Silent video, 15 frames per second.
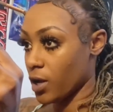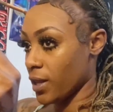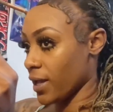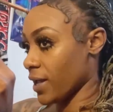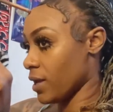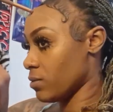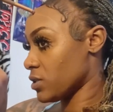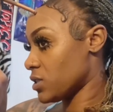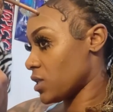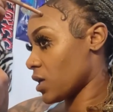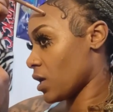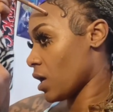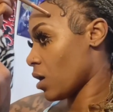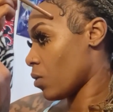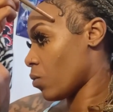Like it was
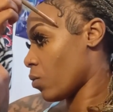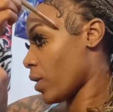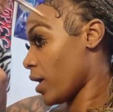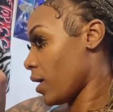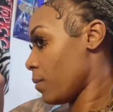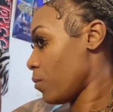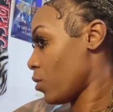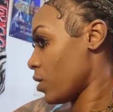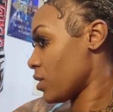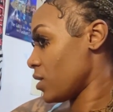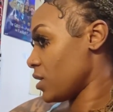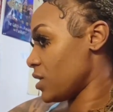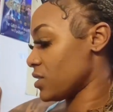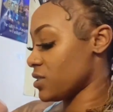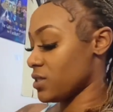sticking out way more than
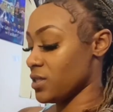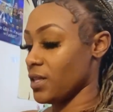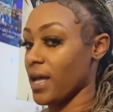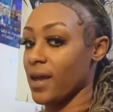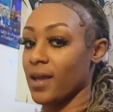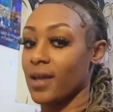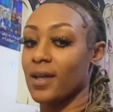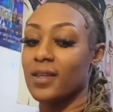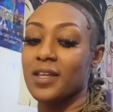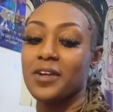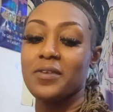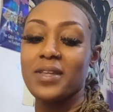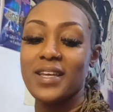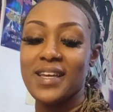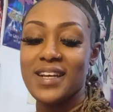this, like
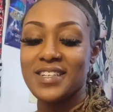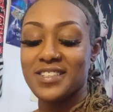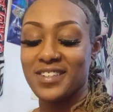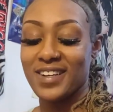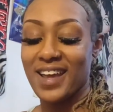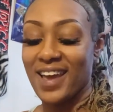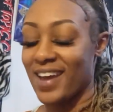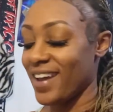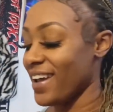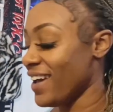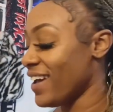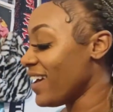literally yesterday.